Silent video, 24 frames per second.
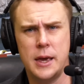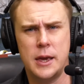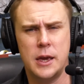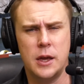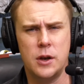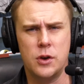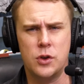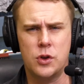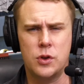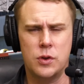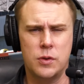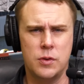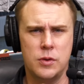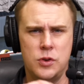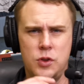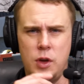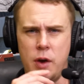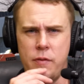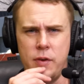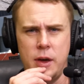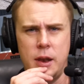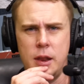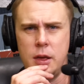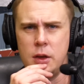Do you
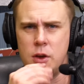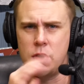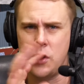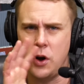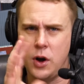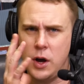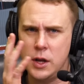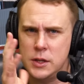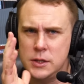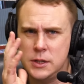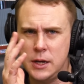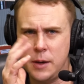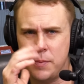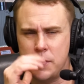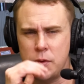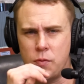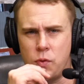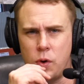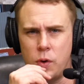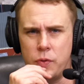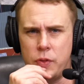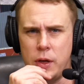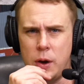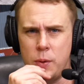have any concept of
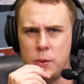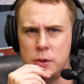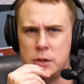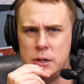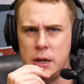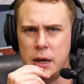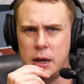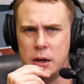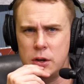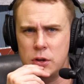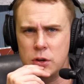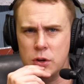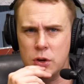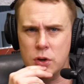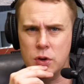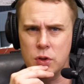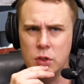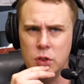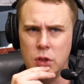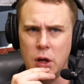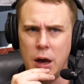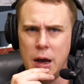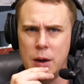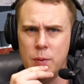what that would take to
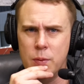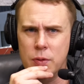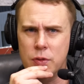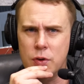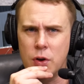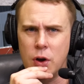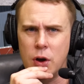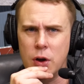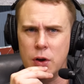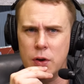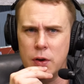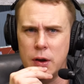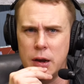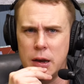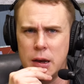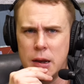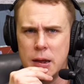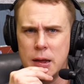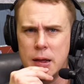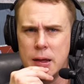line with concrete?